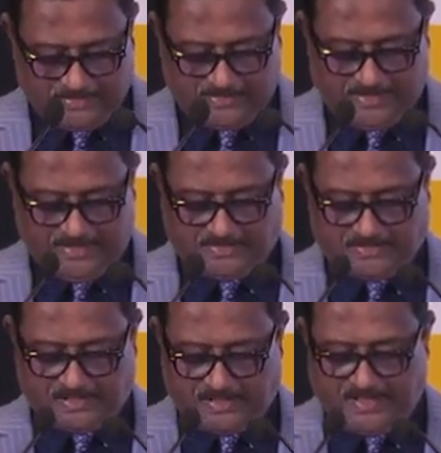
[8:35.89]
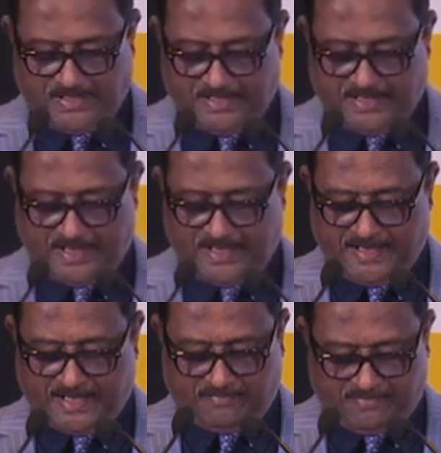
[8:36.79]
The 3rd India
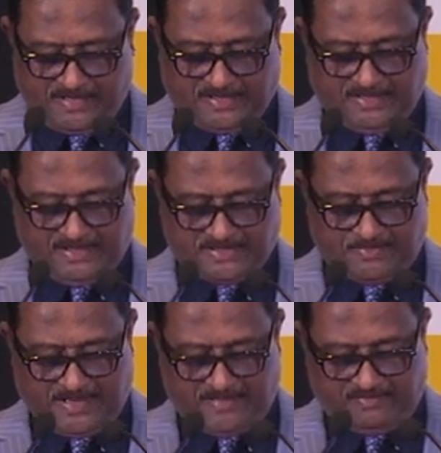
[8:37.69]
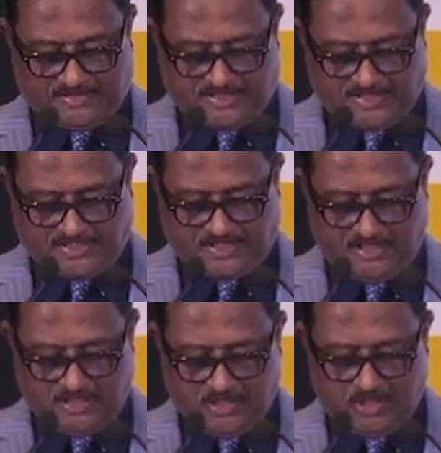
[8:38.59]
ADR Week is a manifestation
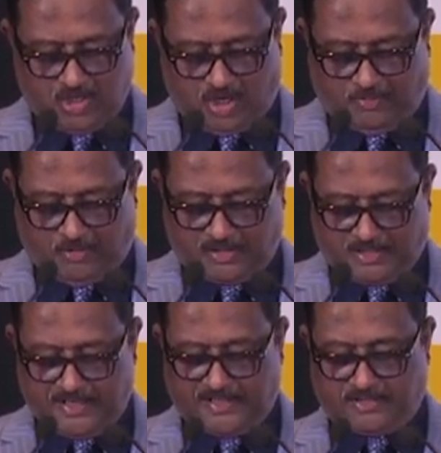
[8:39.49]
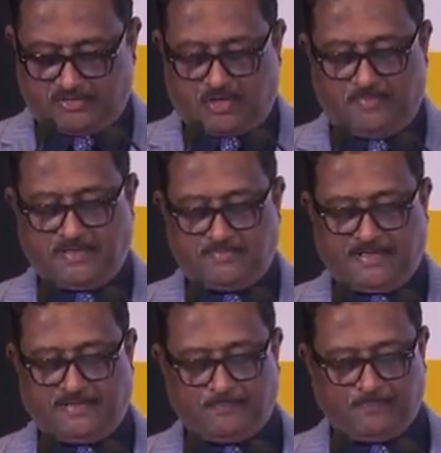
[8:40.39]
of our collective commitment